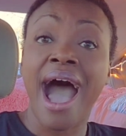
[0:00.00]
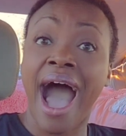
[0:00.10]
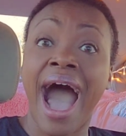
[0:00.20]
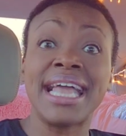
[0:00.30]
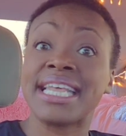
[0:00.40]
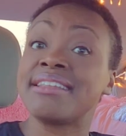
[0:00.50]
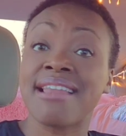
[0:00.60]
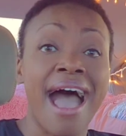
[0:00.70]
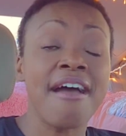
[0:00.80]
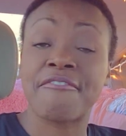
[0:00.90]
I did
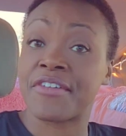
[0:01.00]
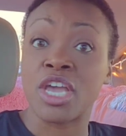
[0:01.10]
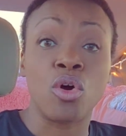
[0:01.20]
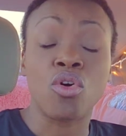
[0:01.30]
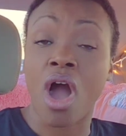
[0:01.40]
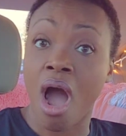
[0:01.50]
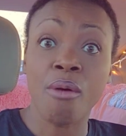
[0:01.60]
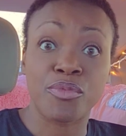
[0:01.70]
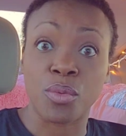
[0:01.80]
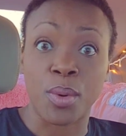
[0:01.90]
not feel
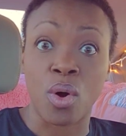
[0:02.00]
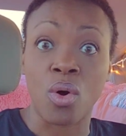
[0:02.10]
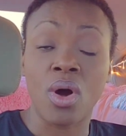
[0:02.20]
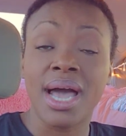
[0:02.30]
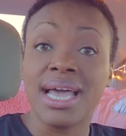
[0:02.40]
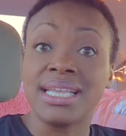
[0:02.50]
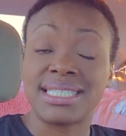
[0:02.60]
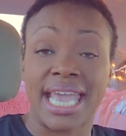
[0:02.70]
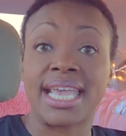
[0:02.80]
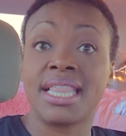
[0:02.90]
comfortable
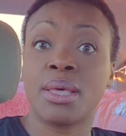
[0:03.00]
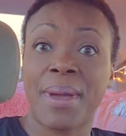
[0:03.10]
taking the